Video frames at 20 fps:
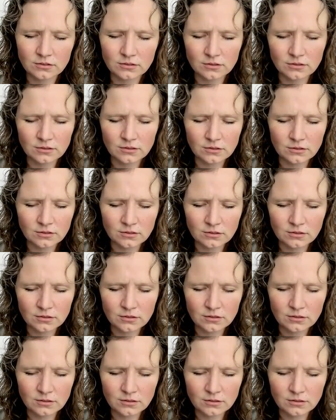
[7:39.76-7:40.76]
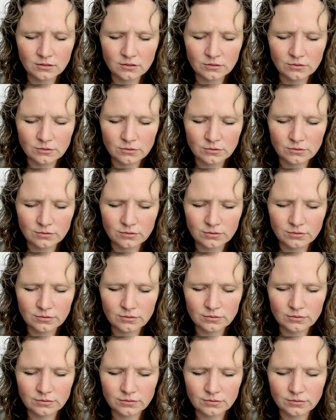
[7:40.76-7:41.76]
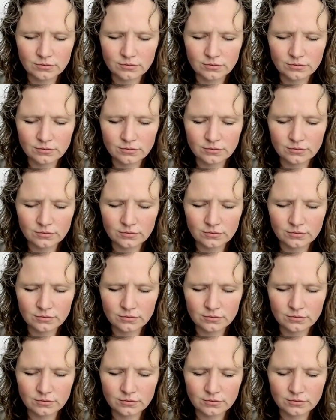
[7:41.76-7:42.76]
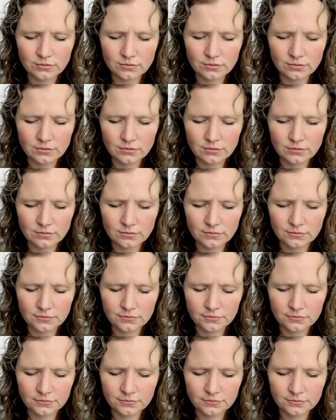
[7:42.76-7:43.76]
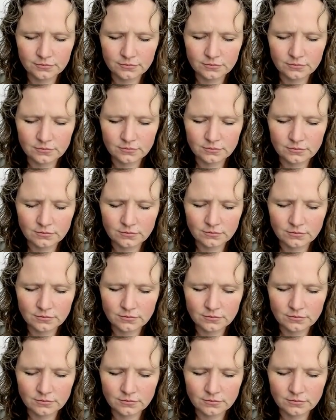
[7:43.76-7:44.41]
(silence)